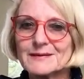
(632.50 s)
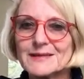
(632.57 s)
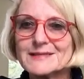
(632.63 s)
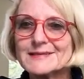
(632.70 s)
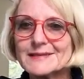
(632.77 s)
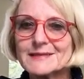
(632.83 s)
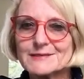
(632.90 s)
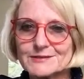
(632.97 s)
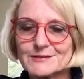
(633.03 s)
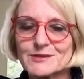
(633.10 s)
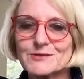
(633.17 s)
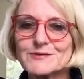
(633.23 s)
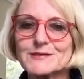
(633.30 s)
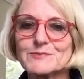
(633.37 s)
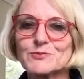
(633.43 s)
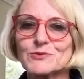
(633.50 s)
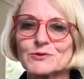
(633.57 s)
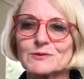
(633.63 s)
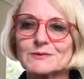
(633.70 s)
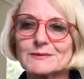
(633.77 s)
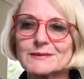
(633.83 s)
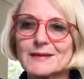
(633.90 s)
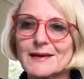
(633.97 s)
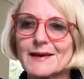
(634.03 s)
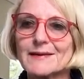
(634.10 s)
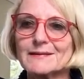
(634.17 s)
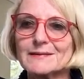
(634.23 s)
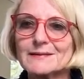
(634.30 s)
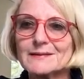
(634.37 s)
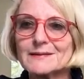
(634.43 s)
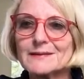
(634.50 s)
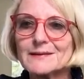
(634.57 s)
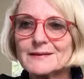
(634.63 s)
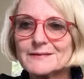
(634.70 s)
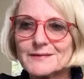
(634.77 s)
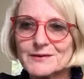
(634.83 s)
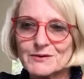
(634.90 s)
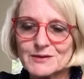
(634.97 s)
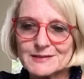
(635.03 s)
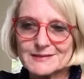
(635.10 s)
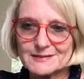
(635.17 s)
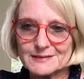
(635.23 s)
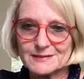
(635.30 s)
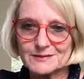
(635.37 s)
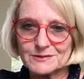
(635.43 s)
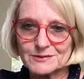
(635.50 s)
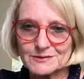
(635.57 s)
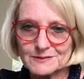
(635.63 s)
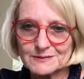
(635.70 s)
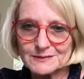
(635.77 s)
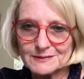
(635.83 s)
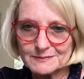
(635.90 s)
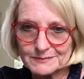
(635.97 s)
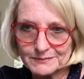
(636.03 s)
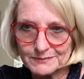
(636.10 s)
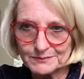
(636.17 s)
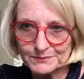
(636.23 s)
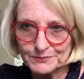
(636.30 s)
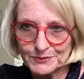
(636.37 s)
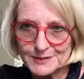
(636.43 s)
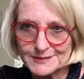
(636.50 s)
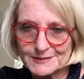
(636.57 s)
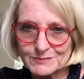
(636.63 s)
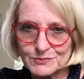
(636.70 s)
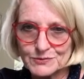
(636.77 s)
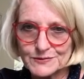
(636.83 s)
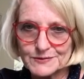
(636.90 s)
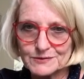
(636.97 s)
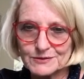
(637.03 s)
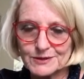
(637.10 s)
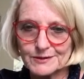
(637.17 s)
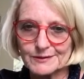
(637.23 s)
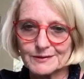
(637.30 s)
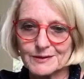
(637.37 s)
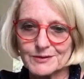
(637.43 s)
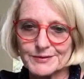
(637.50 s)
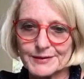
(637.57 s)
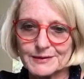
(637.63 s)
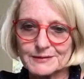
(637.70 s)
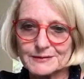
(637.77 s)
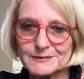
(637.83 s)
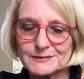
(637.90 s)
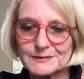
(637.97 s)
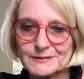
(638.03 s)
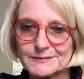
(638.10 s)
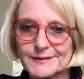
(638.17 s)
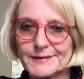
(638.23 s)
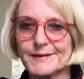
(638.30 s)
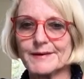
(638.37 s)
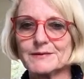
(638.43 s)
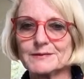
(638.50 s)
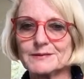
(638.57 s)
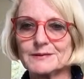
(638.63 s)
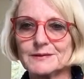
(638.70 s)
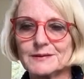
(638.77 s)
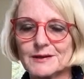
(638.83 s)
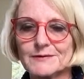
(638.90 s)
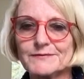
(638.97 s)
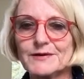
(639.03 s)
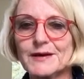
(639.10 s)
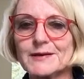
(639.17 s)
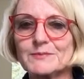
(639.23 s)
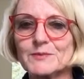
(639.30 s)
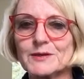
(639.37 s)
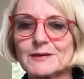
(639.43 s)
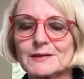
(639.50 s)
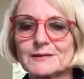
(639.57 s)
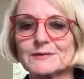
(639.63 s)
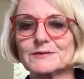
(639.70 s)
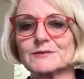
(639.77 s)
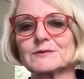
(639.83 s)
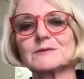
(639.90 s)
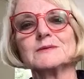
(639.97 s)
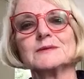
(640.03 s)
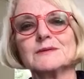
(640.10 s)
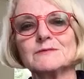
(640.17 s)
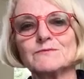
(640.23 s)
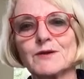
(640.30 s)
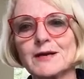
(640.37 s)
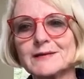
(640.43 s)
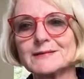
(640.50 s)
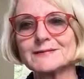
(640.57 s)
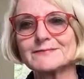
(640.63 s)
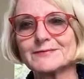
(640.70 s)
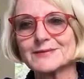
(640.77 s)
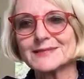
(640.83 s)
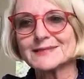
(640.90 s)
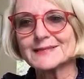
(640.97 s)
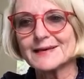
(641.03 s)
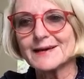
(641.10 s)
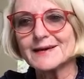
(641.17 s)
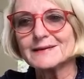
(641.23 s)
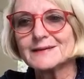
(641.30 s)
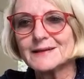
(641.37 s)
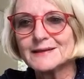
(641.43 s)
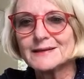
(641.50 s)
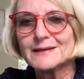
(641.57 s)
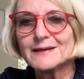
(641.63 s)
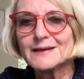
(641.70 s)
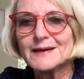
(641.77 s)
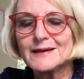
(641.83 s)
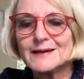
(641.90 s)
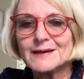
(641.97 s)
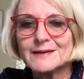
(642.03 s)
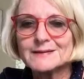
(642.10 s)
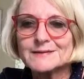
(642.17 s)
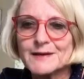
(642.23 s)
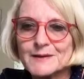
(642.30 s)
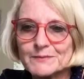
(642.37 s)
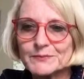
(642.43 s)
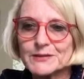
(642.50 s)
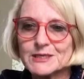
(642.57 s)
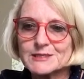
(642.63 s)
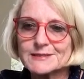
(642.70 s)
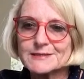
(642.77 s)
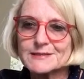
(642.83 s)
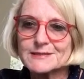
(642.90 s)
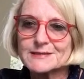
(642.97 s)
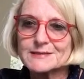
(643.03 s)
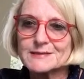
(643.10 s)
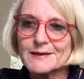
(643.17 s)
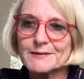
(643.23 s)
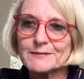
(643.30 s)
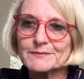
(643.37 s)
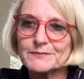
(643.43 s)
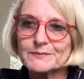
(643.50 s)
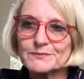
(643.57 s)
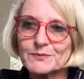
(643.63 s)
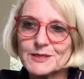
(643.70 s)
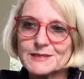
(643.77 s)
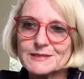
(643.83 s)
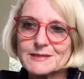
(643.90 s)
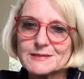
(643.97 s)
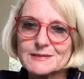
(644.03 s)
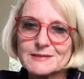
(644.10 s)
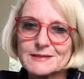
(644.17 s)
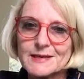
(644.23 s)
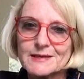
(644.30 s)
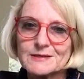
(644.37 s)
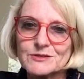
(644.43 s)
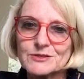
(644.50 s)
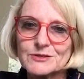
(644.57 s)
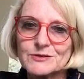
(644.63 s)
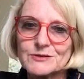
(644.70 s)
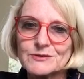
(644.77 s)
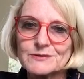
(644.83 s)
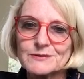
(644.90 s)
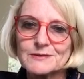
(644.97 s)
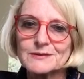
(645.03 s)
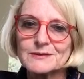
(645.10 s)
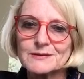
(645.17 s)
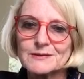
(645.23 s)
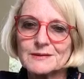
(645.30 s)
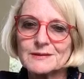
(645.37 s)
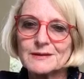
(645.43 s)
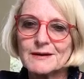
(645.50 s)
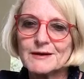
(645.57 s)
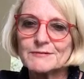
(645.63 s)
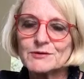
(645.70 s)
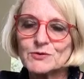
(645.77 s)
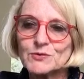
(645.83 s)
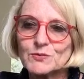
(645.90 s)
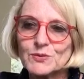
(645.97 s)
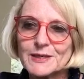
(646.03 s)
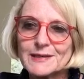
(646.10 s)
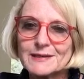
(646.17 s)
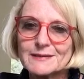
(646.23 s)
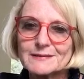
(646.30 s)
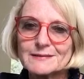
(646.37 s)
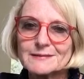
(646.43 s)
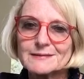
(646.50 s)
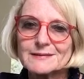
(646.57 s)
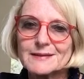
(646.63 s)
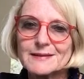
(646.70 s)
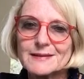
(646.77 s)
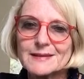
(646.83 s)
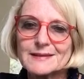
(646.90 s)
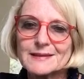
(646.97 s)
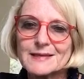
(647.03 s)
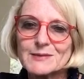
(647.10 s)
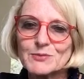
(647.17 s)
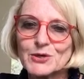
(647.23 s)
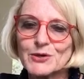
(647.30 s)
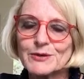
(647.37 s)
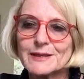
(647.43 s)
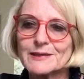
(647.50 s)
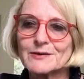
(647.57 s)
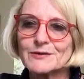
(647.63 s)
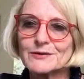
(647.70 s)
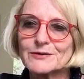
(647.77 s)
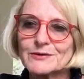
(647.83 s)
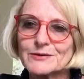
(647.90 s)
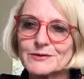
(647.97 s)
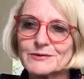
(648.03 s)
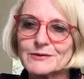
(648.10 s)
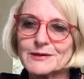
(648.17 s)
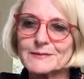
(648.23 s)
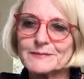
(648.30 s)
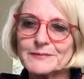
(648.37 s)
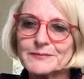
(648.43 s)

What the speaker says: It's inexcusable that there are still principals who don't know that. There, I've had my little rant for the day, and this is me just saying to you, have a good week and keep going on your